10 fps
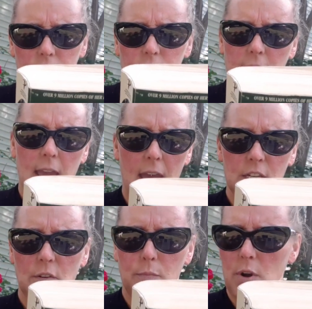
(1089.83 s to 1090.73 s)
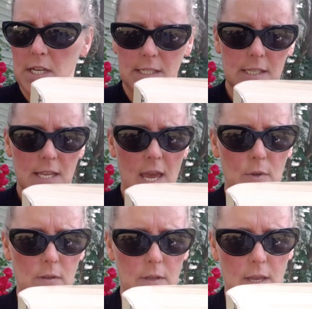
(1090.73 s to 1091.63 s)
there's a cache of priceless
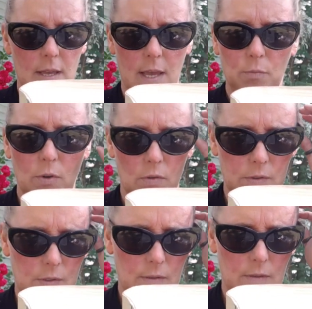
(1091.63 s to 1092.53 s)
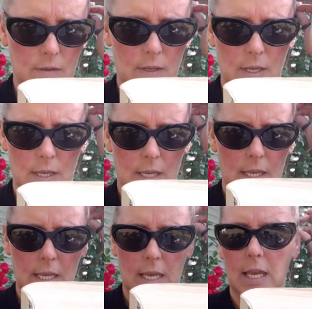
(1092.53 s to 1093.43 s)
emeralds,
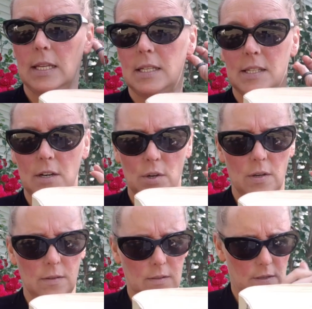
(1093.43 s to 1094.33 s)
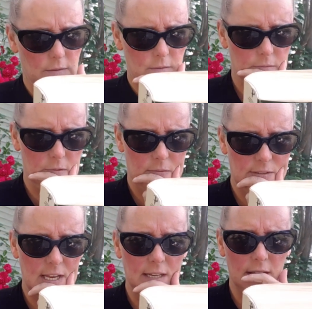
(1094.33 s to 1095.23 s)
and it's unearthed,
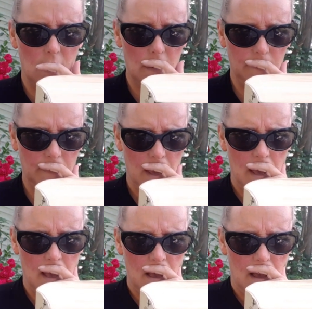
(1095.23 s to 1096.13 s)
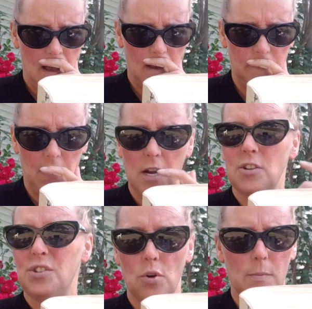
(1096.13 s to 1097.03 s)
setting off a
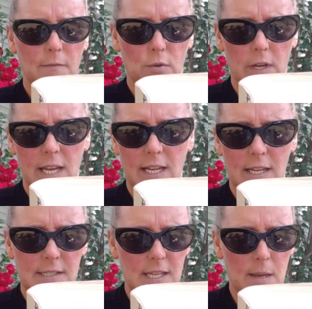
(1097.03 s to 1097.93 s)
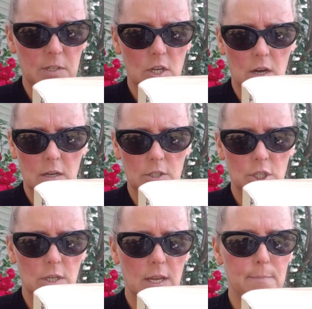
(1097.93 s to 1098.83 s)
firestorm of greed,
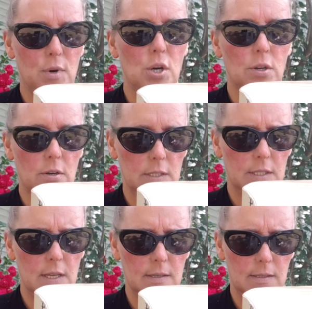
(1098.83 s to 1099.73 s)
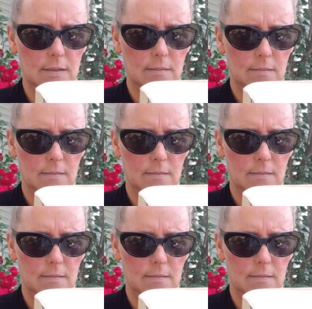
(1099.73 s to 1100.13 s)
sabotage, and murder, it says.